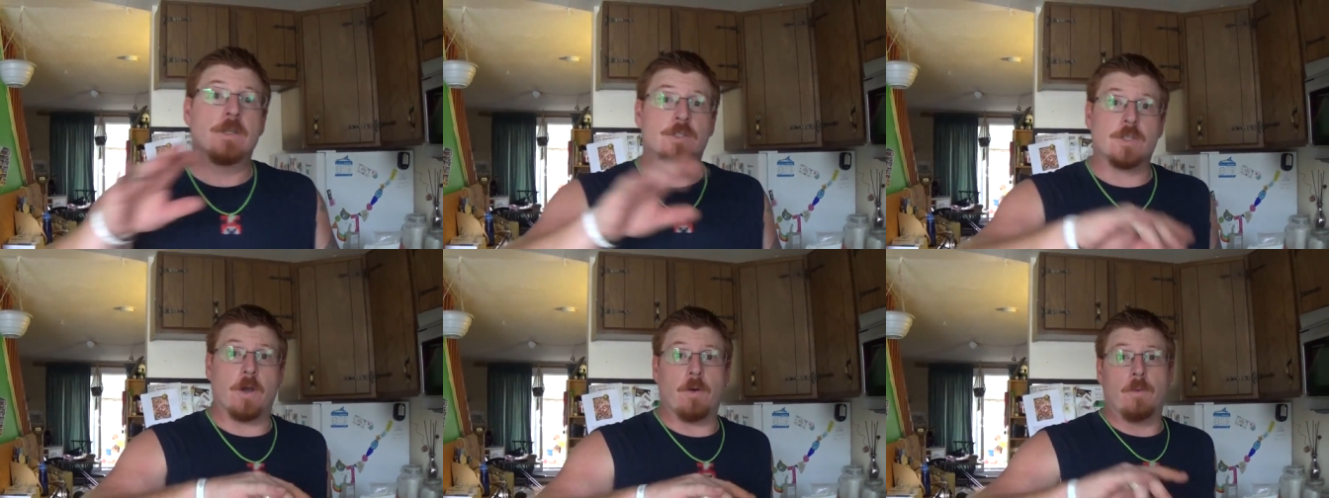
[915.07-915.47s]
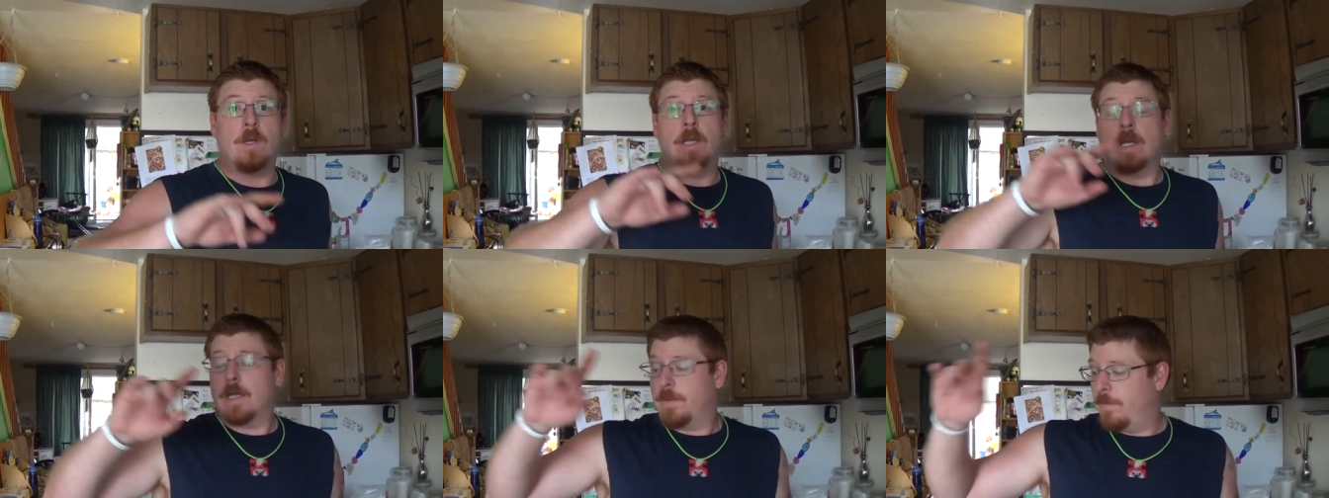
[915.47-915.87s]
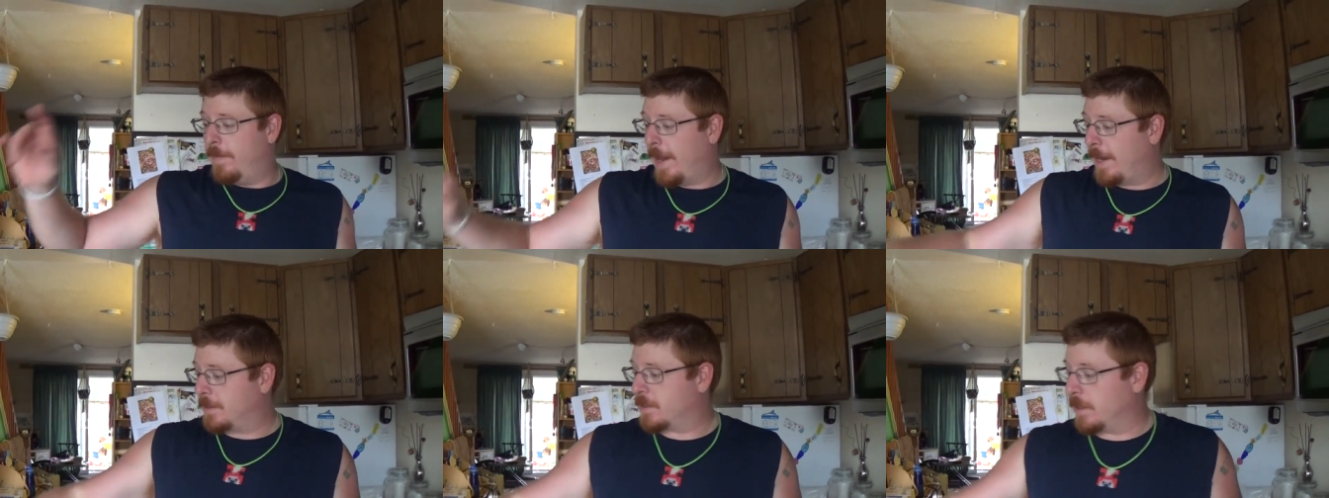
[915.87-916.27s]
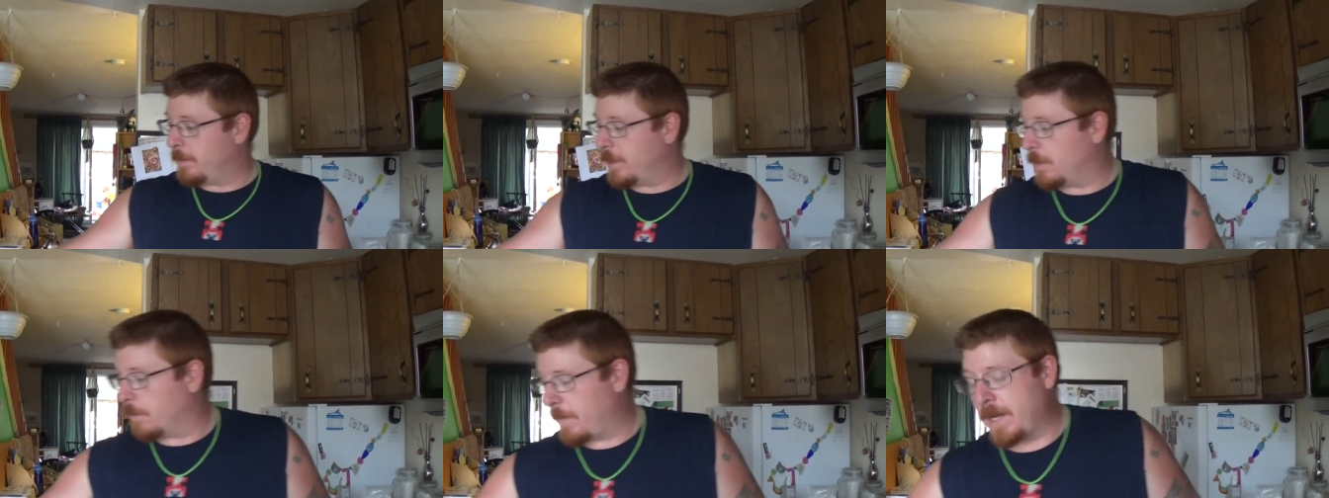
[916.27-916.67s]
So that's
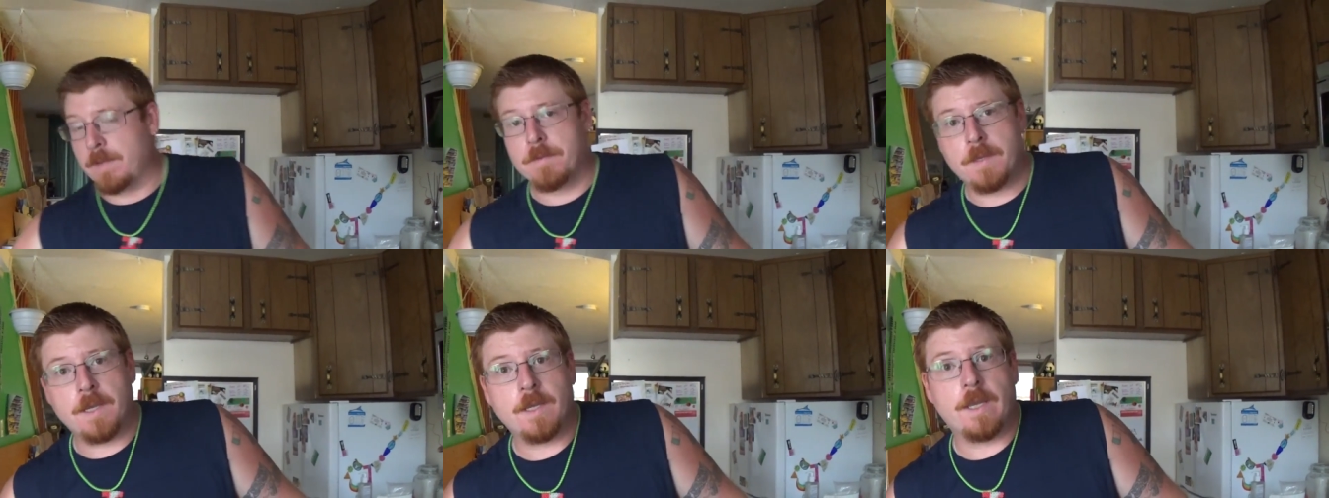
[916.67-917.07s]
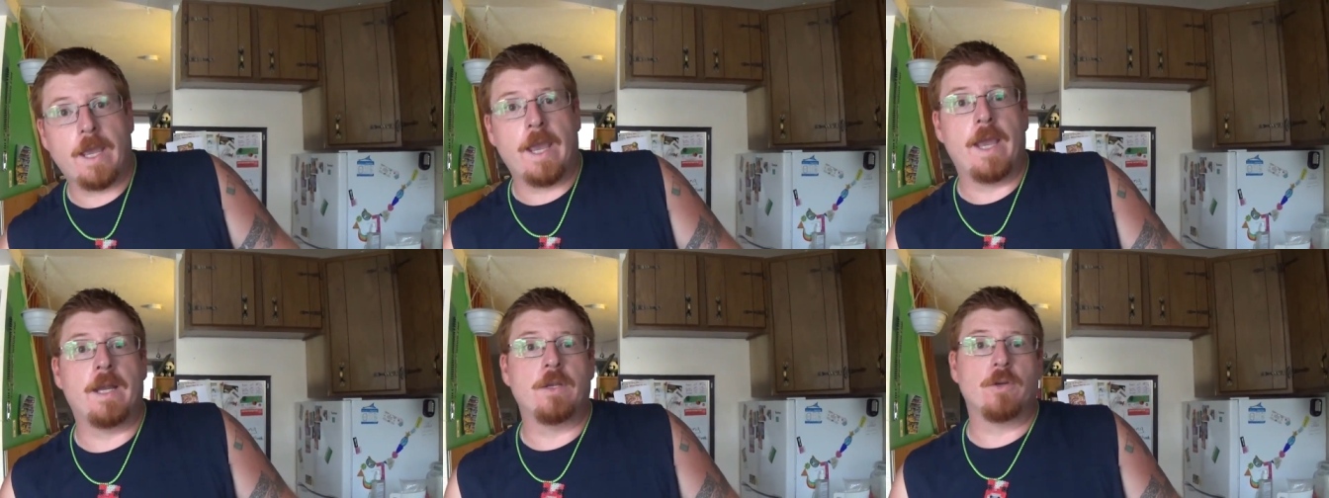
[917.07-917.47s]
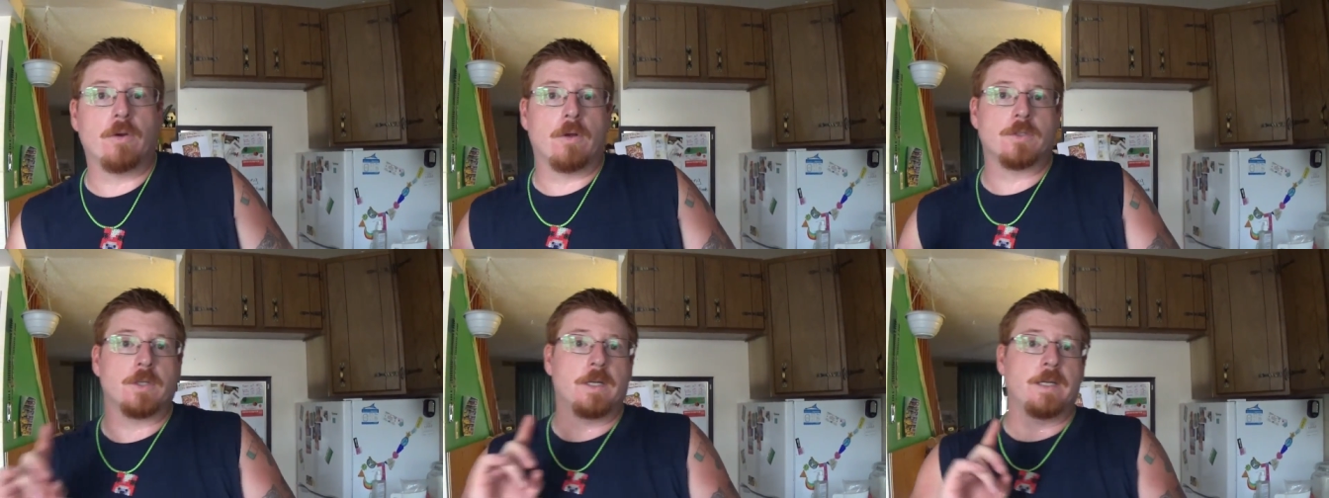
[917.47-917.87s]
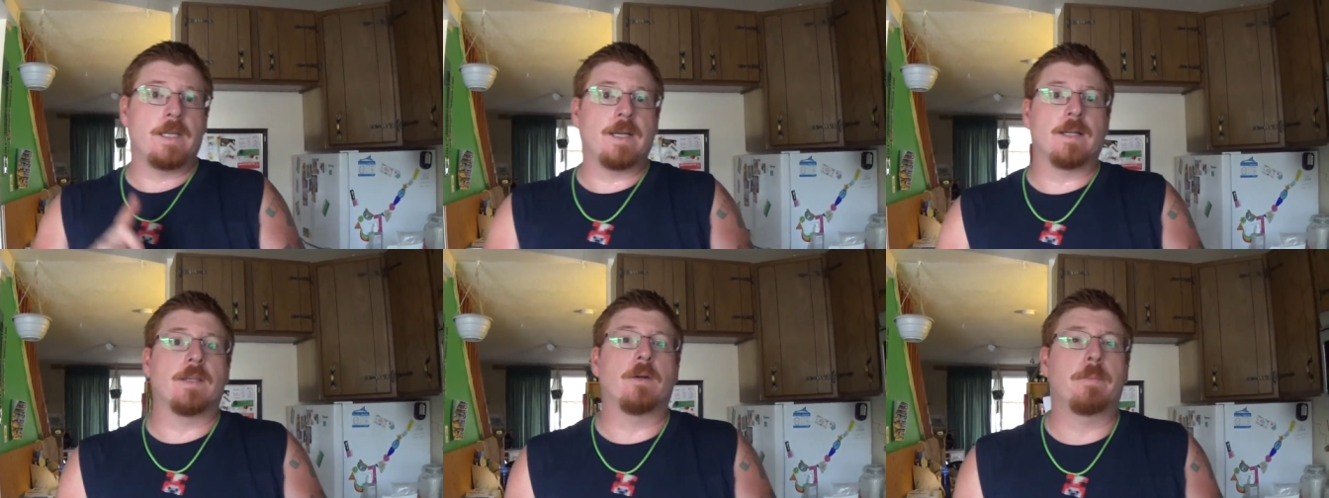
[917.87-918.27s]
going to be your main thing, and you're also going
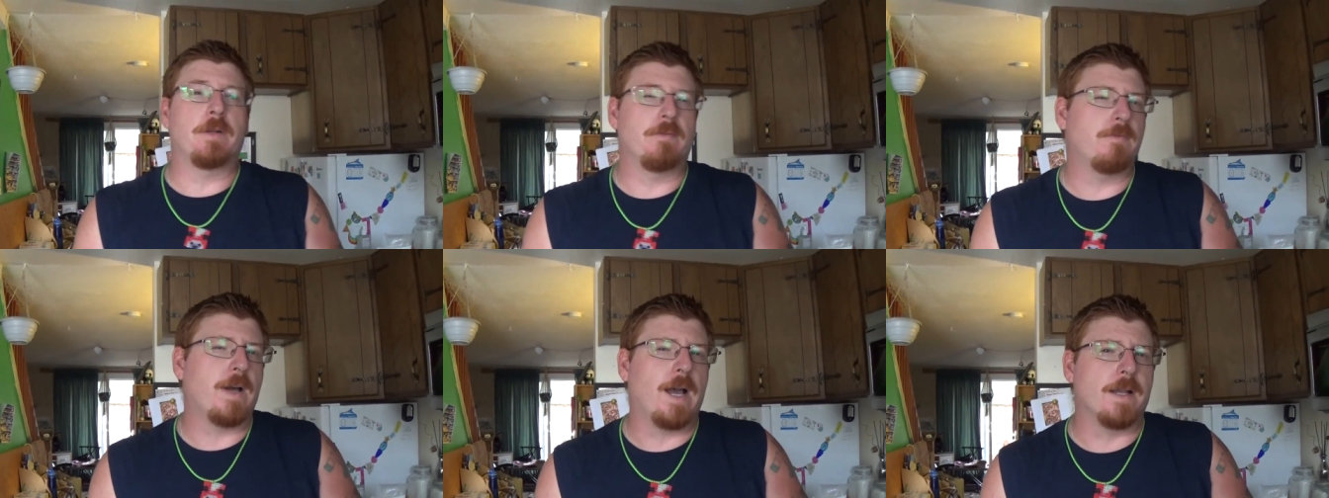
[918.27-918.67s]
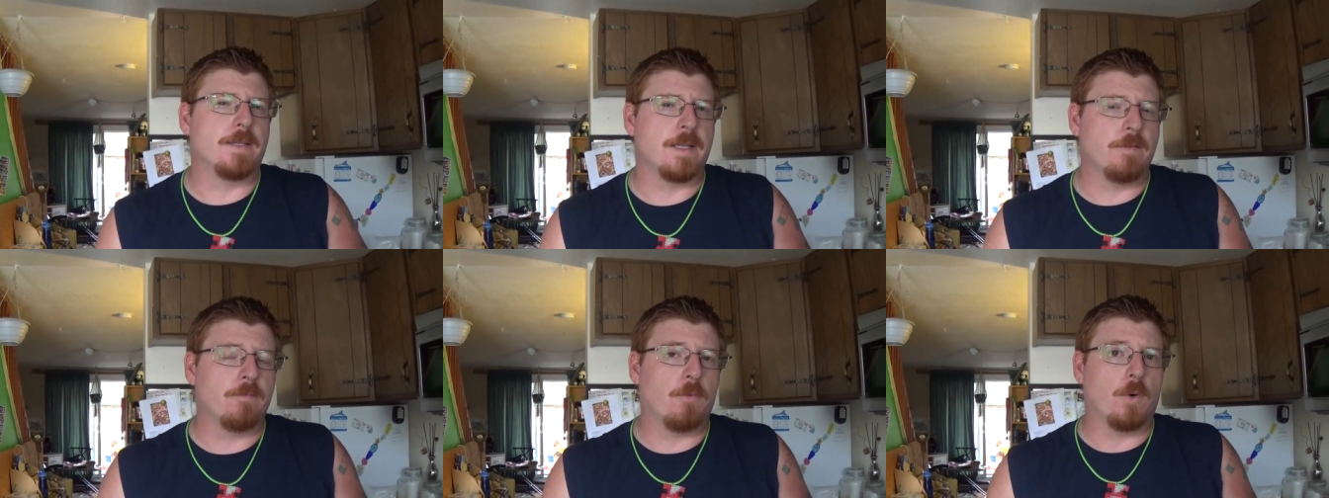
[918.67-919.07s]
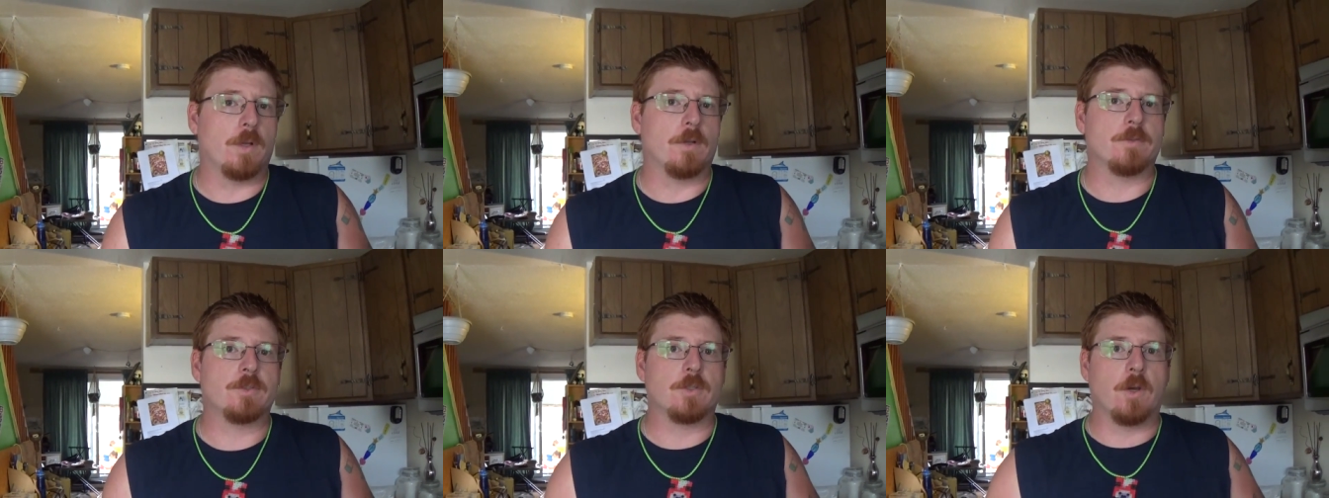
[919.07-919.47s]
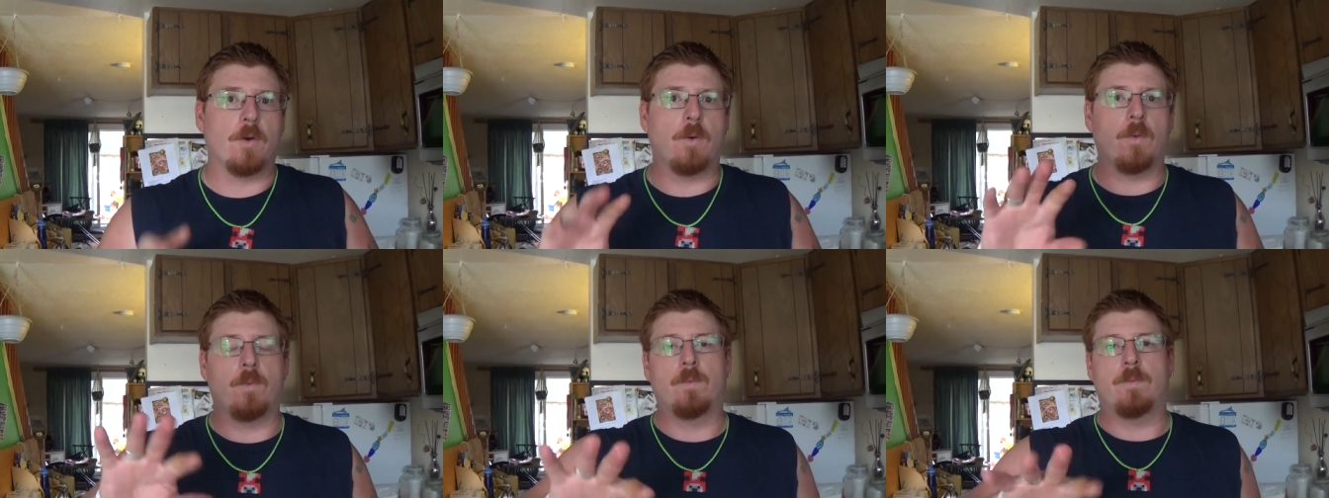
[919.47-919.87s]
to need a little bit of tin foil.
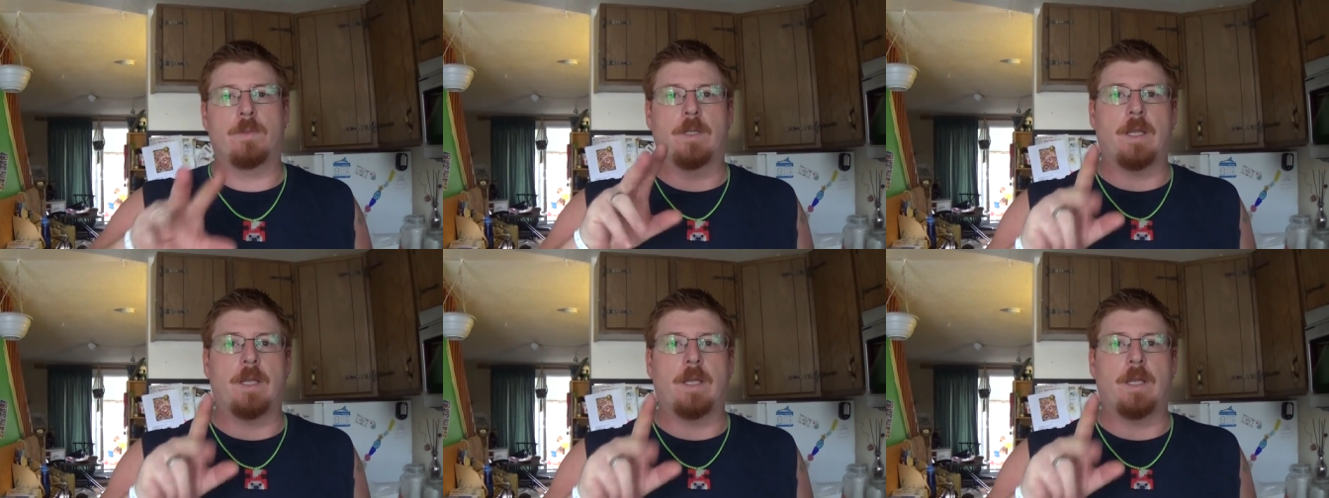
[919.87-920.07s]
So